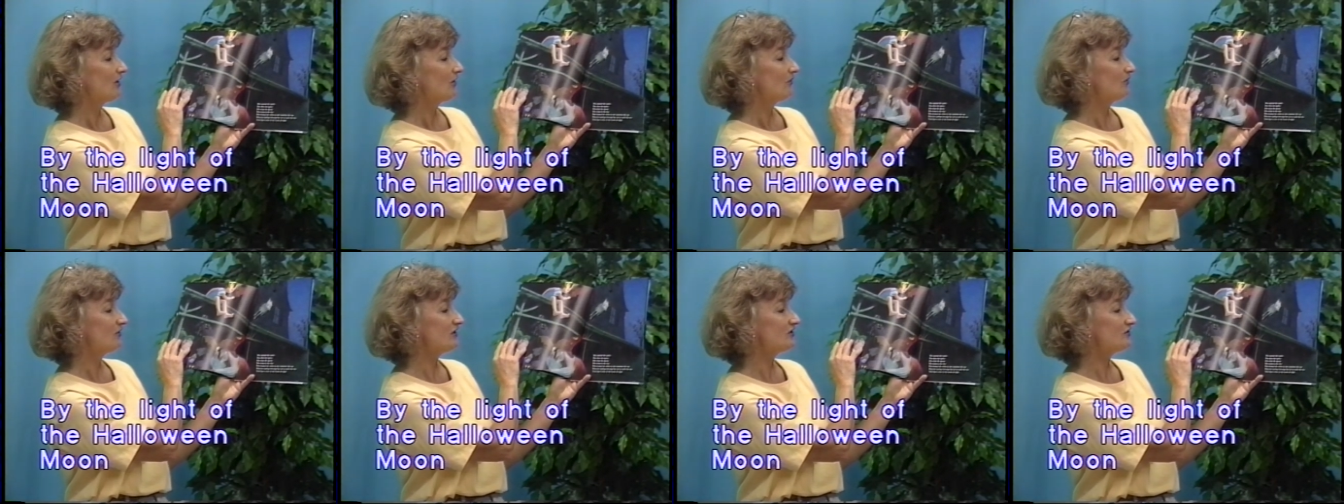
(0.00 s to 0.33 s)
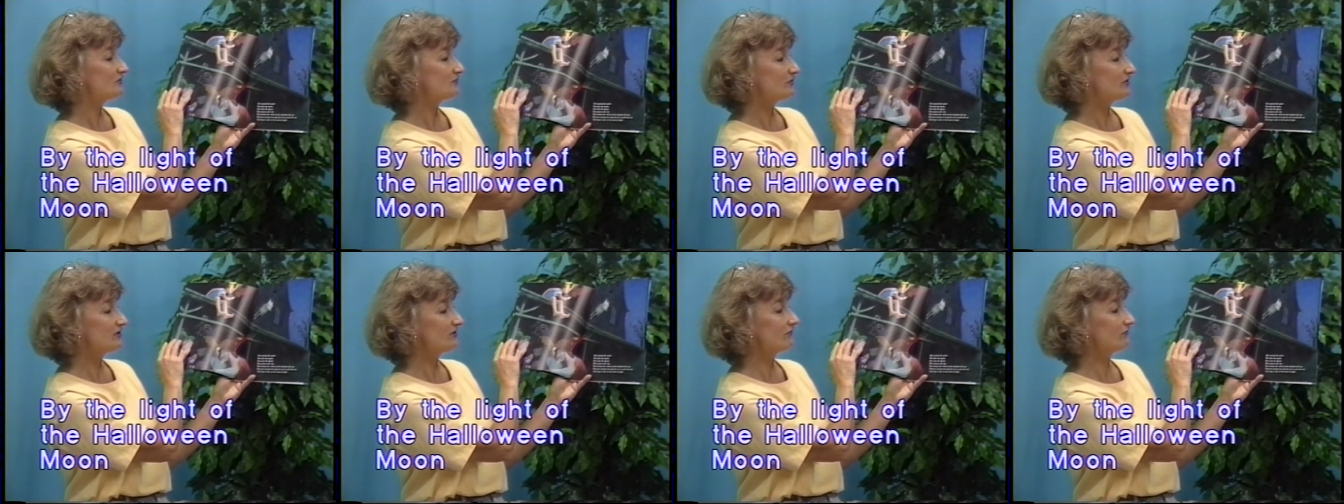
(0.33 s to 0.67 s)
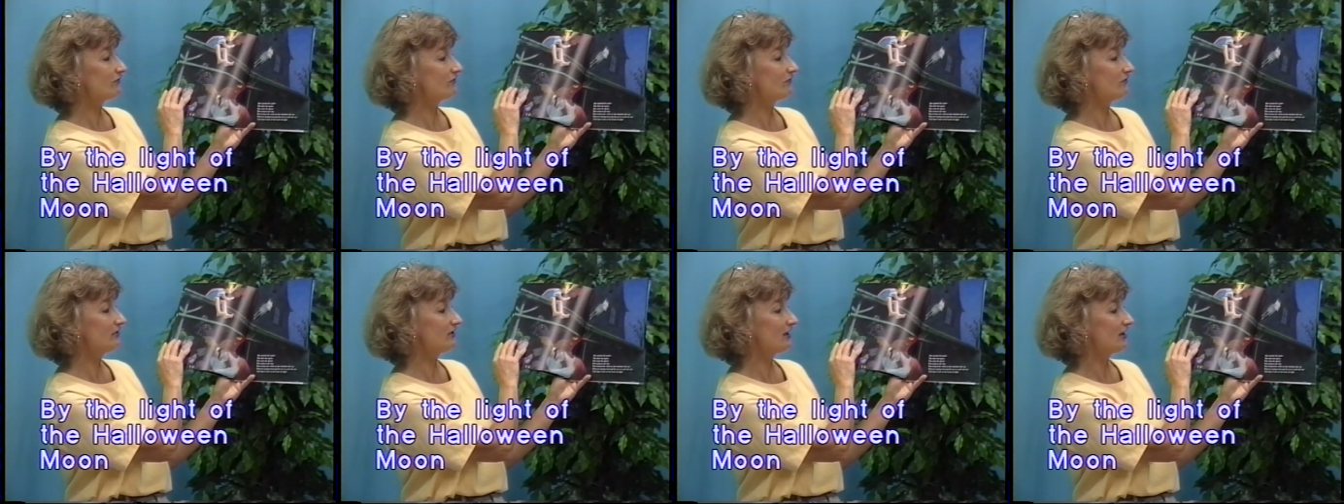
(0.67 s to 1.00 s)
when he springs
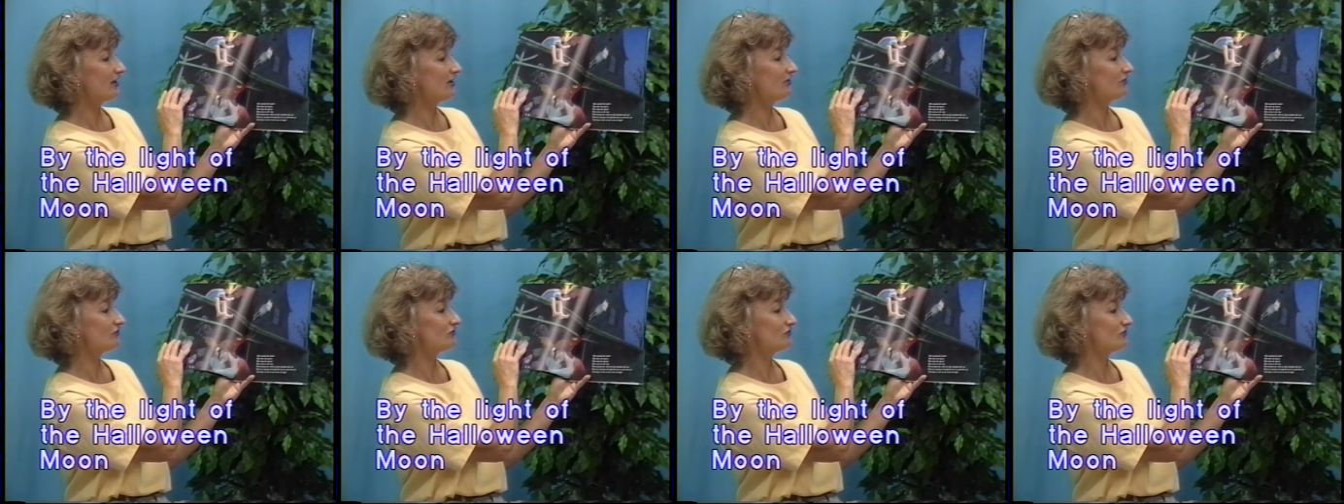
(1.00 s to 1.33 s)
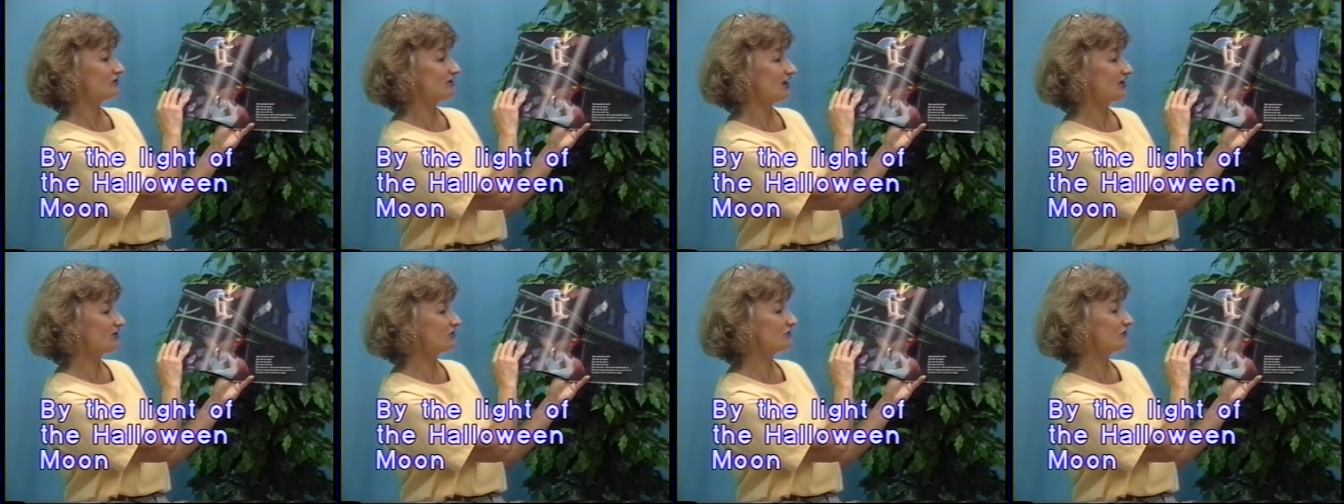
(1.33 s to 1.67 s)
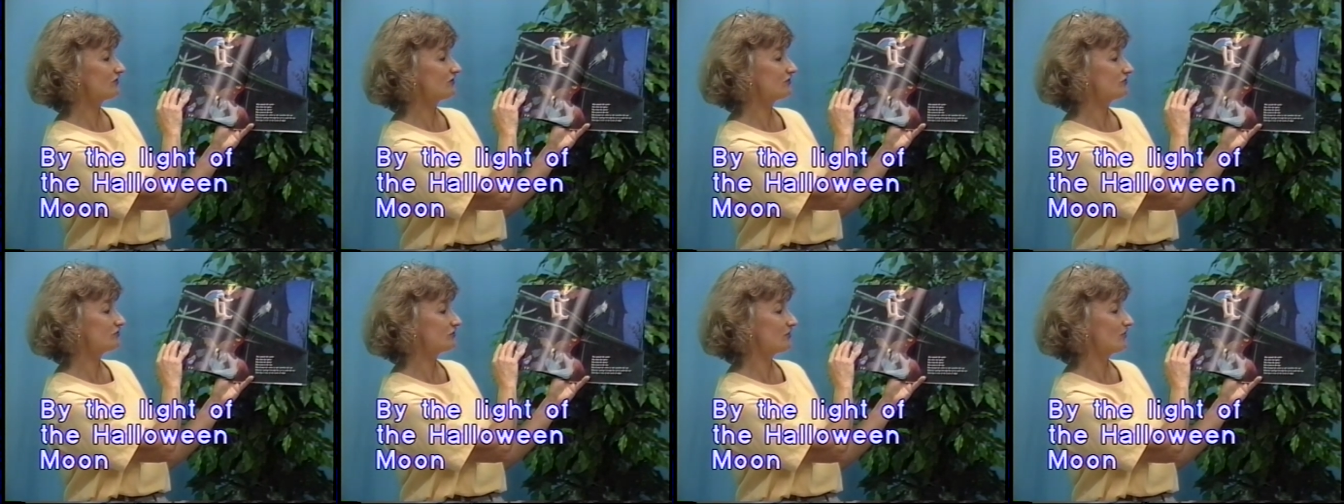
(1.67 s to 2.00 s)
through the air to catch
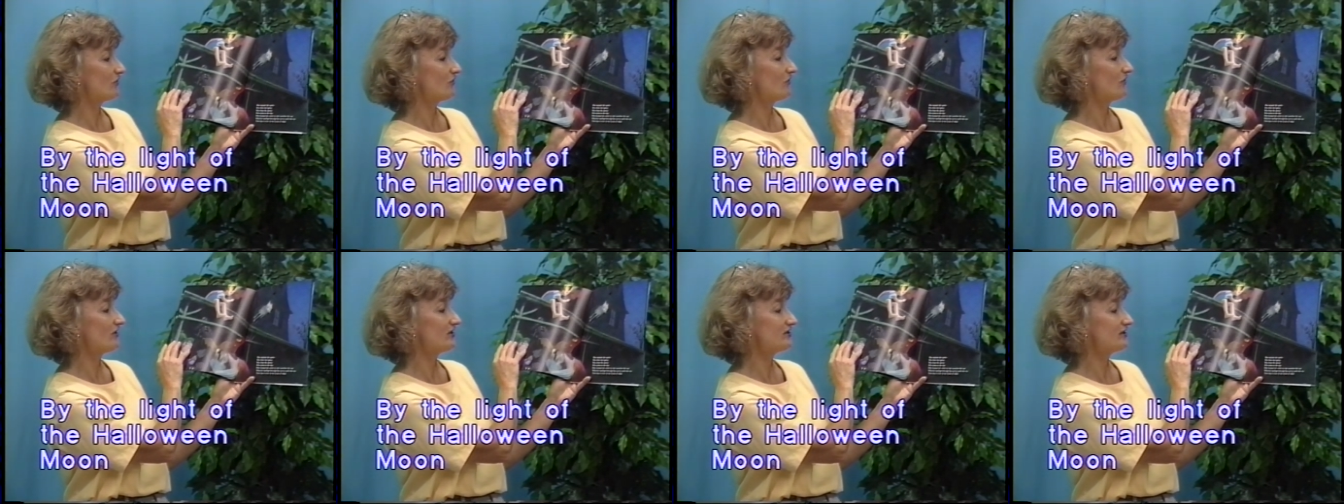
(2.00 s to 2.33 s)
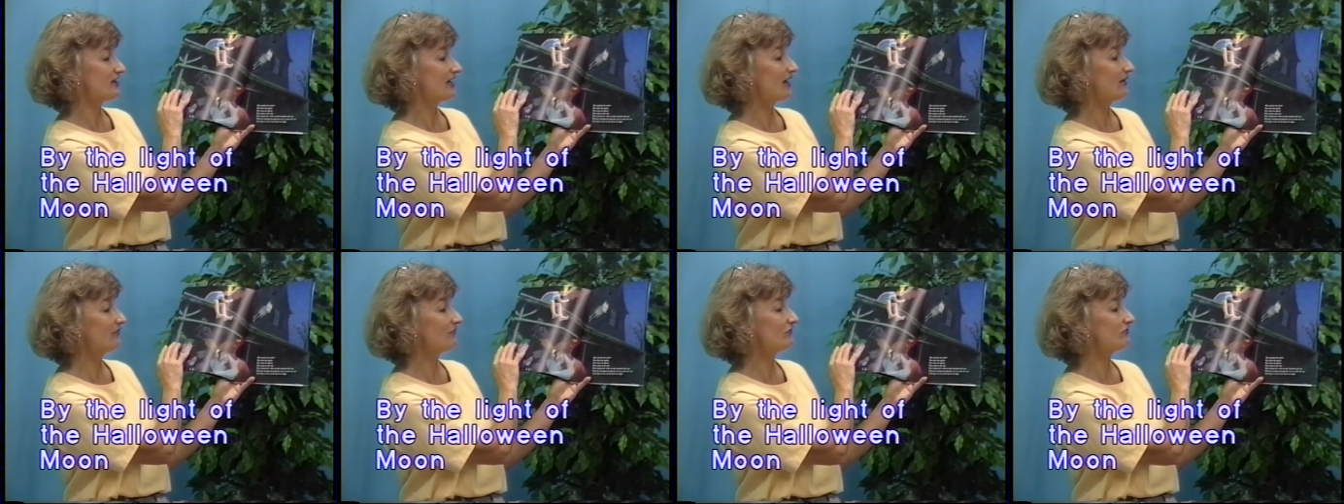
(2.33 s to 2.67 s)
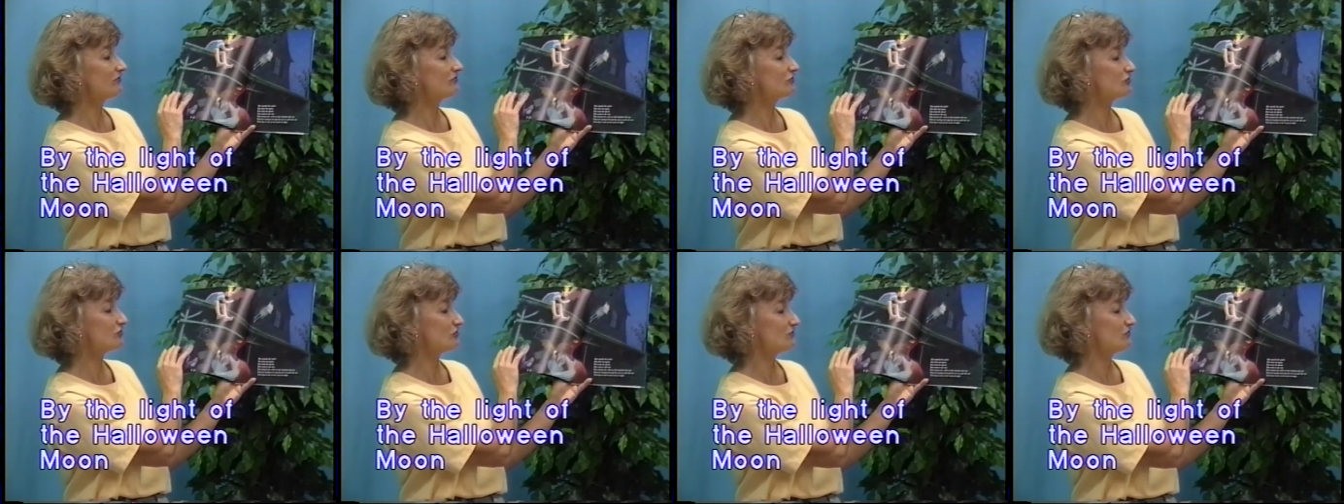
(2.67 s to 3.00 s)
the toe that taps a
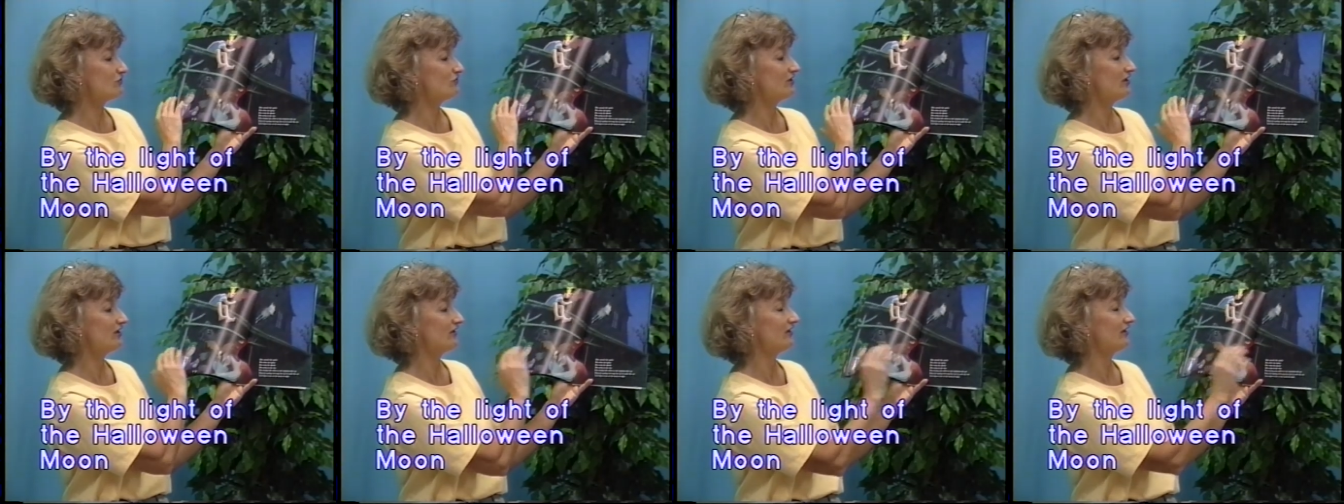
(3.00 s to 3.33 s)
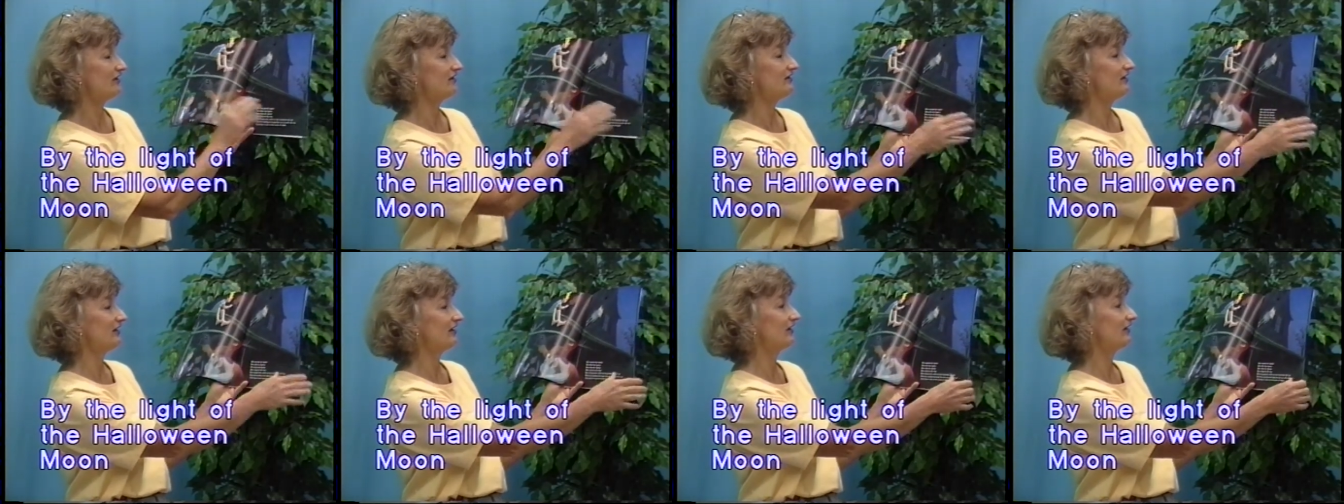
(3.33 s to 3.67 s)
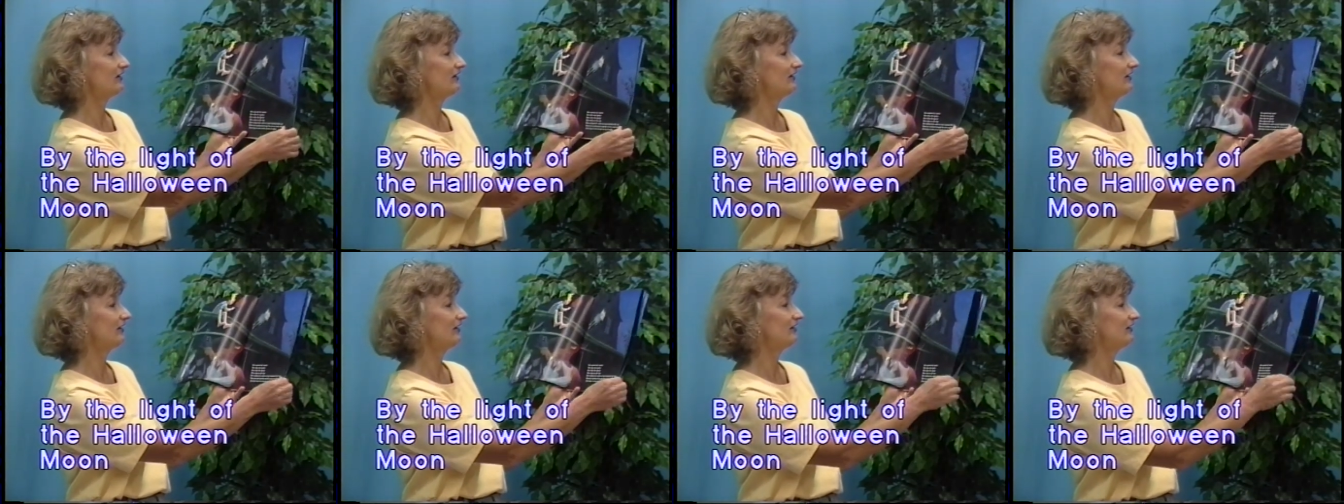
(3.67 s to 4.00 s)
tune in the dead
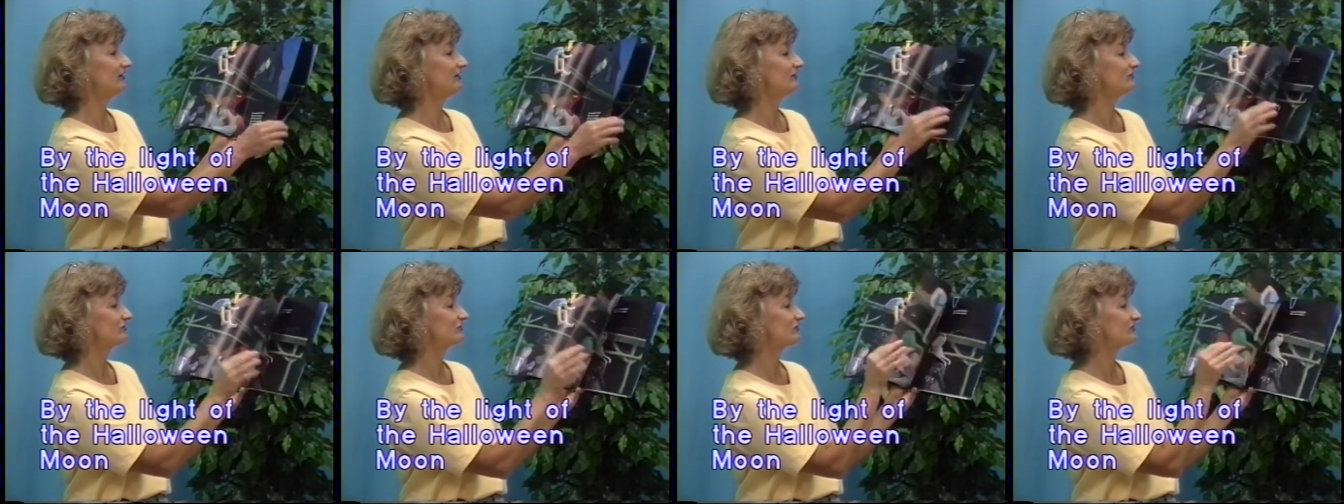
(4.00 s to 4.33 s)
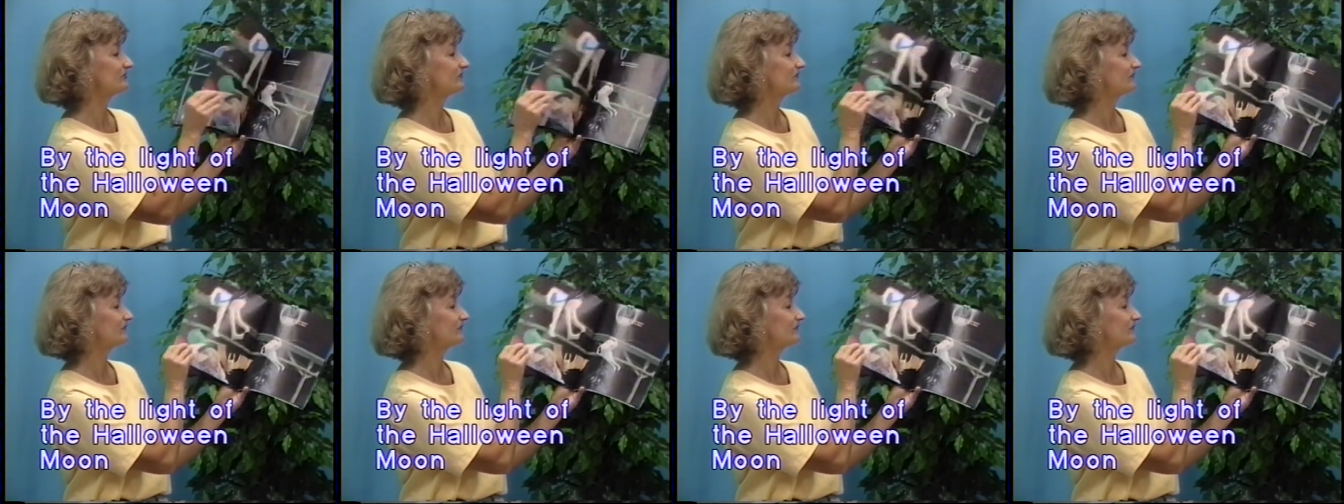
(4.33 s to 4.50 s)
of the night.